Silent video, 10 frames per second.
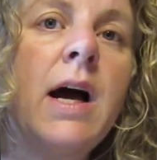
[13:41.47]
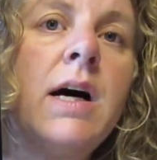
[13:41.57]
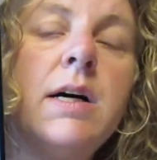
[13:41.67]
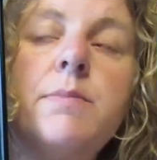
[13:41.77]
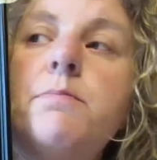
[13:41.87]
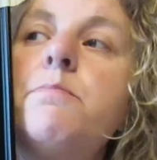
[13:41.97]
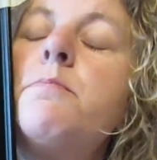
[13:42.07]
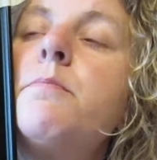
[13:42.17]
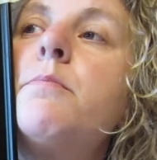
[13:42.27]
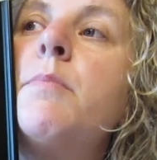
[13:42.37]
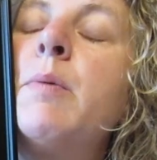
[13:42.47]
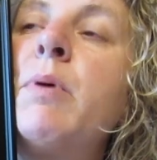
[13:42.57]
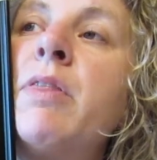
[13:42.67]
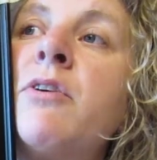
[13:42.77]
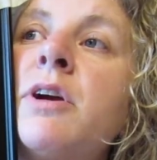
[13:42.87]
my
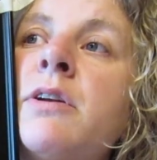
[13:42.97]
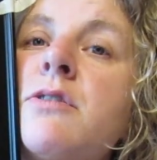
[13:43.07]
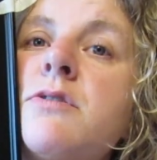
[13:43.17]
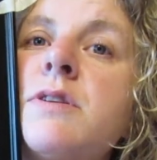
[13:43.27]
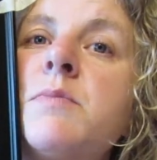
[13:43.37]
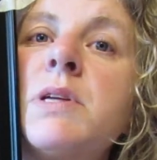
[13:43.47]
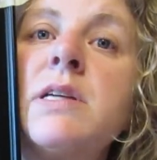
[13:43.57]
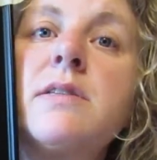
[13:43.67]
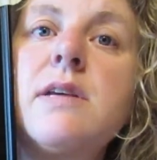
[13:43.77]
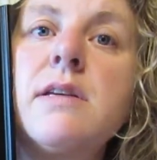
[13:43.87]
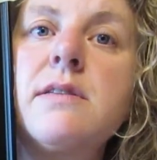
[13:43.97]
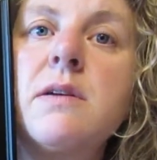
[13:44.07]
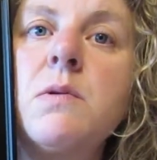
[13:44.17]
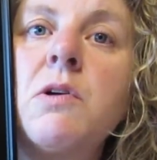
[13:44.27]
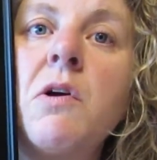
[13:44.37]
mother and her siblings as
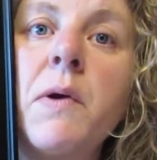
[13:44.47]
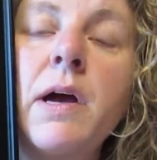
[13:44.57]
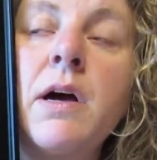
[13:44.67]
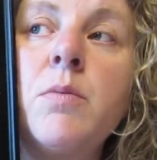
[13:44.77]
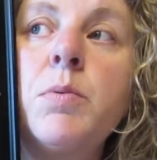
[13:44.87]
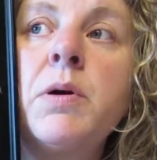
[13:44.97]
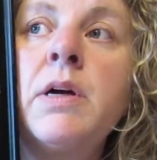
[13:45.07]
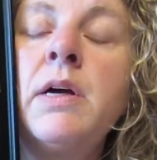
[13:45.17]
they were growing up.